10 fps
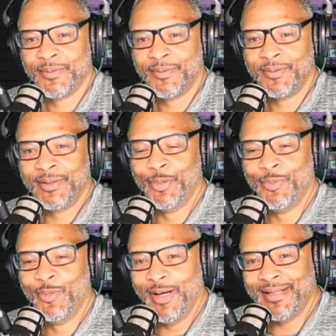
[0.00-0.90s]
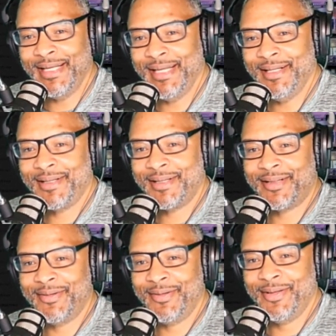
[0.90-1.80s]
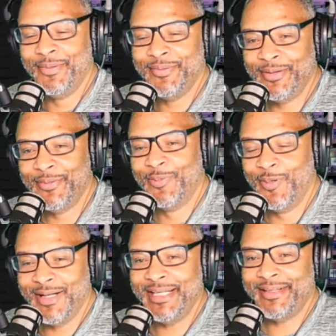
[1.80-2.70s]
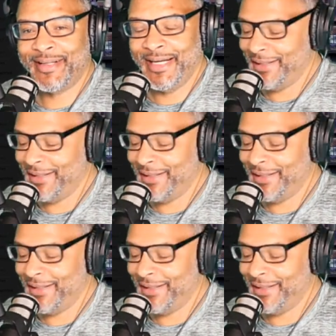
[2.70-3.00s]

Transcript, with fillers: You really, you you really think